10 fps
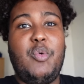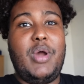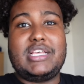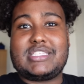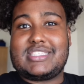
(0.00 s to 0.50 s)

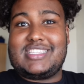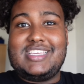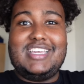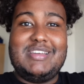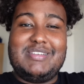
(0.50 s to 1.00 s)
Whereas
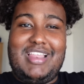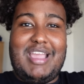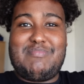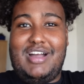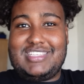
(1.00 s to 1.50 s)
the,
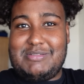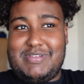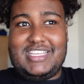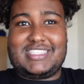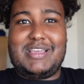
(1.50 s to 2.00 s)
like my
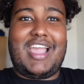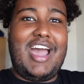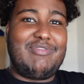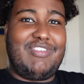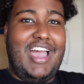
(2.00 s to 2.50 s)
siblings, they're
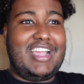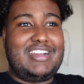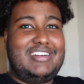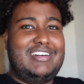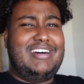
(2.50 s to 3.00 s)
kind of like,
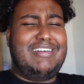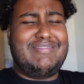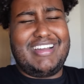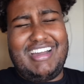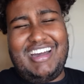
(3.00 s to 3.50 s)
oh
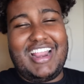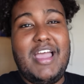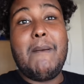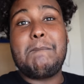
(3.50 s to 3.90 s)
my God.